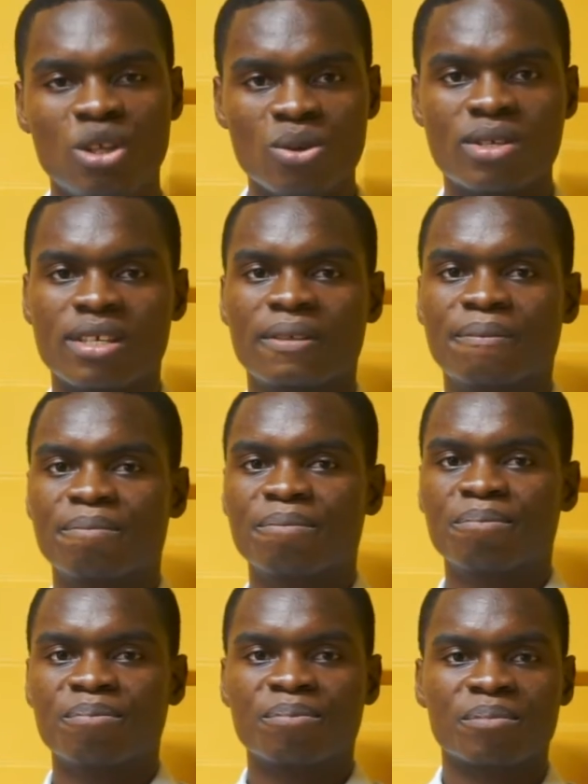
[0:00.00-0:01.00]
looks.
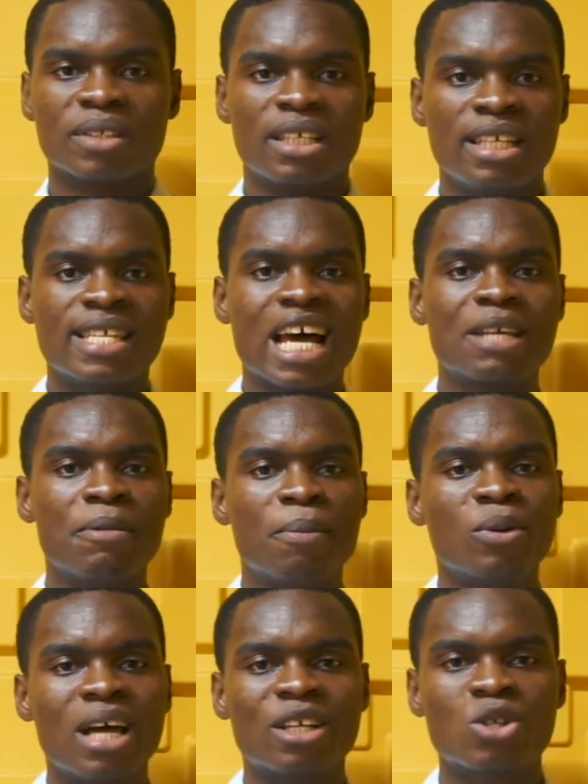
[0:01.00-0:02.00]
These are the
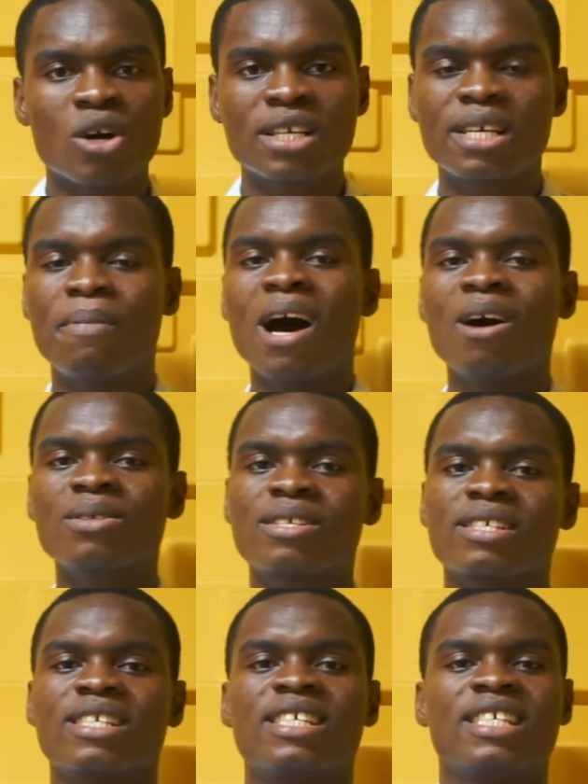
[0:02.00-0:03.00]
people that talks about
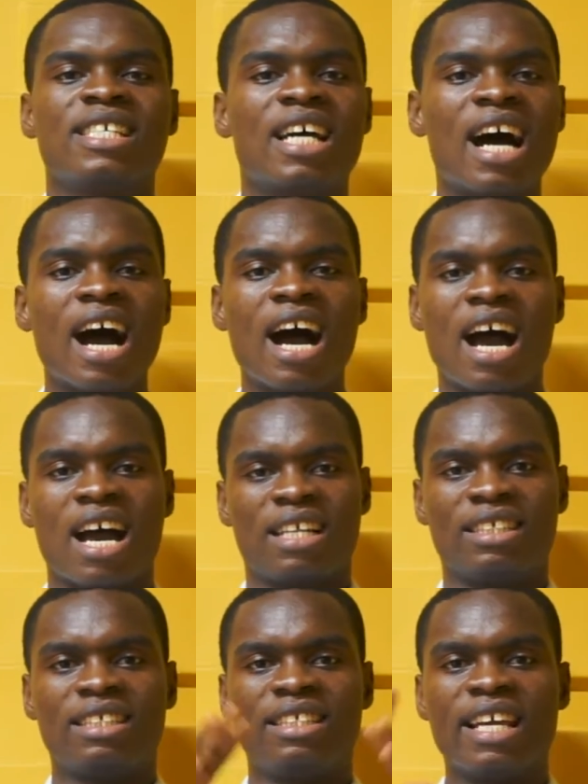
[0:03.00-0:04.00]

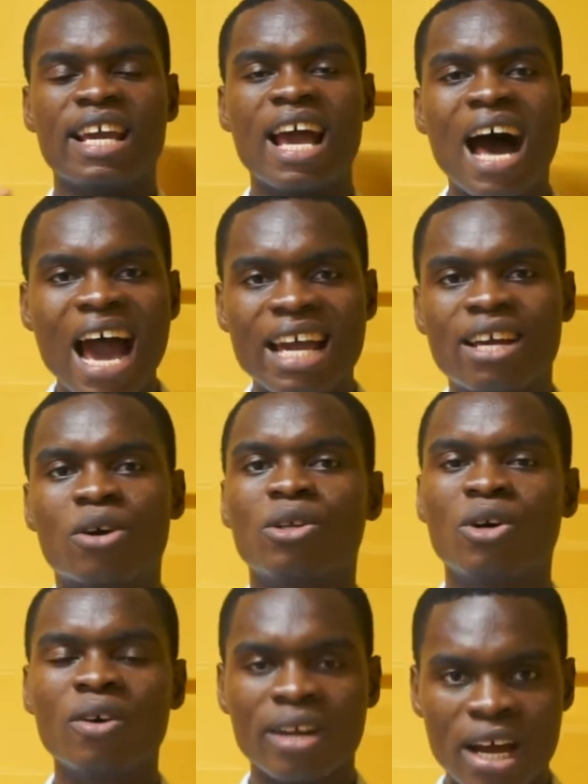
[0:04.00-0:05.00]
the
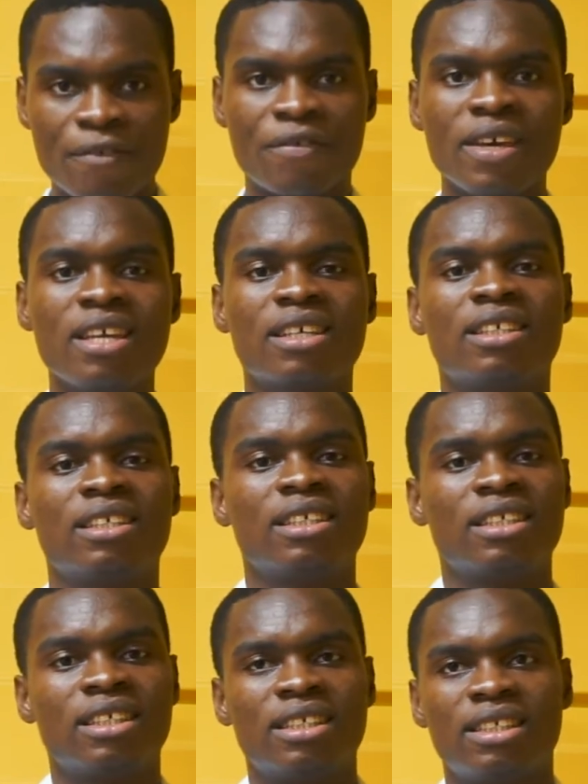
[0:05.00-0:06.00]
iconography,
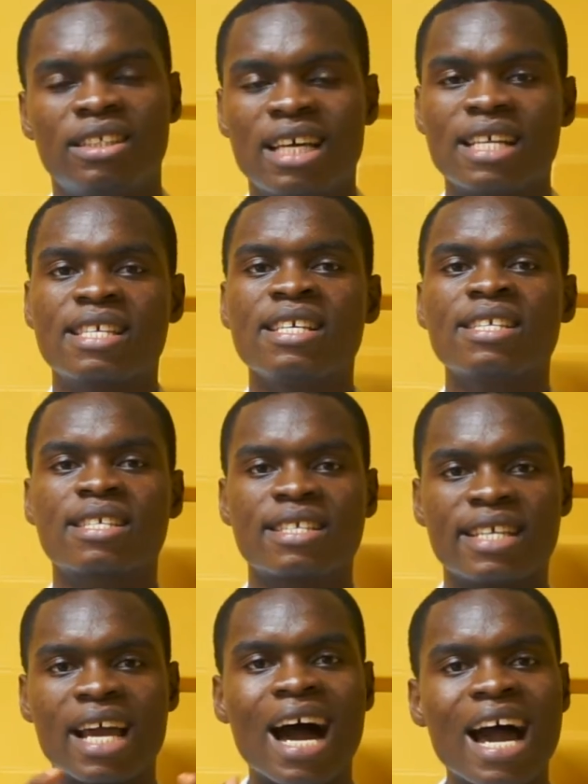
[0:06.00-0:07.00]
that is
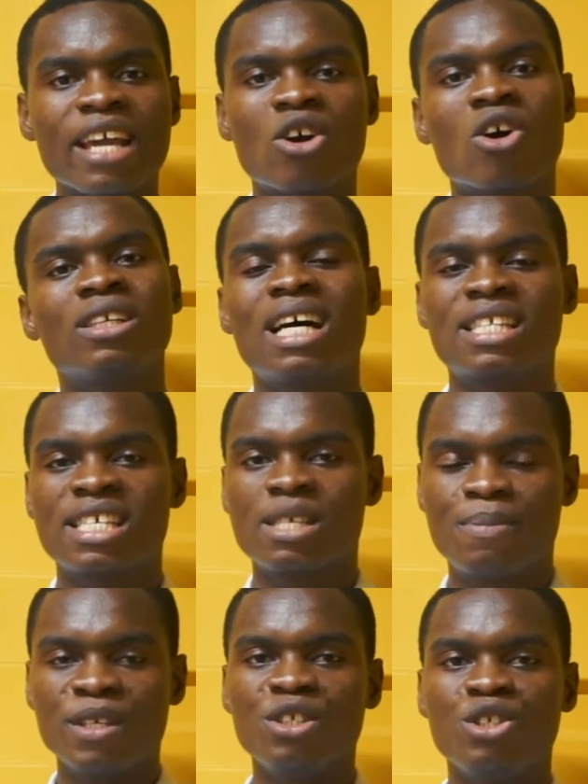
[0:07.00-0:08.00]
the icon that
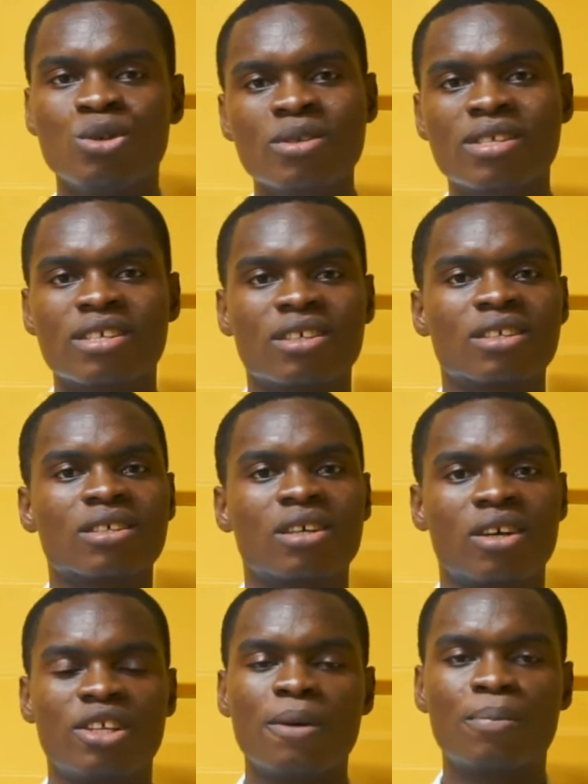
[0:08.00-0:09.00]
is being used
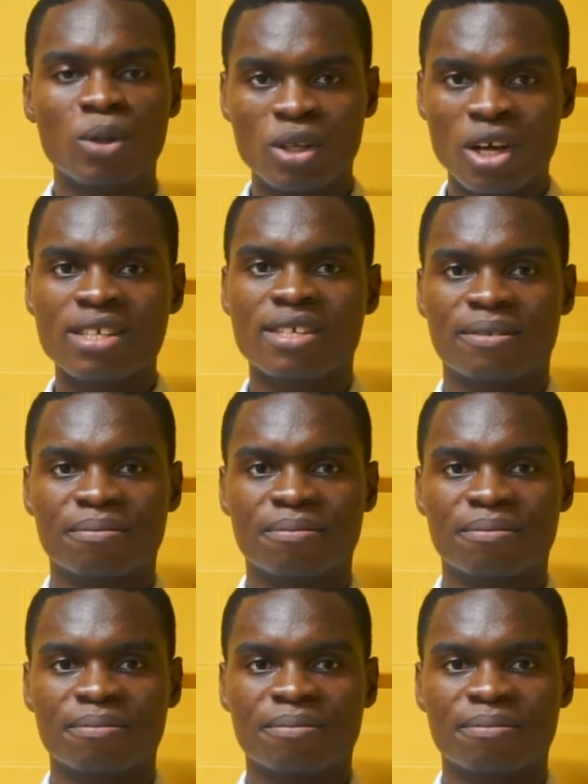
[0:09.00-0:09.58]
on the product,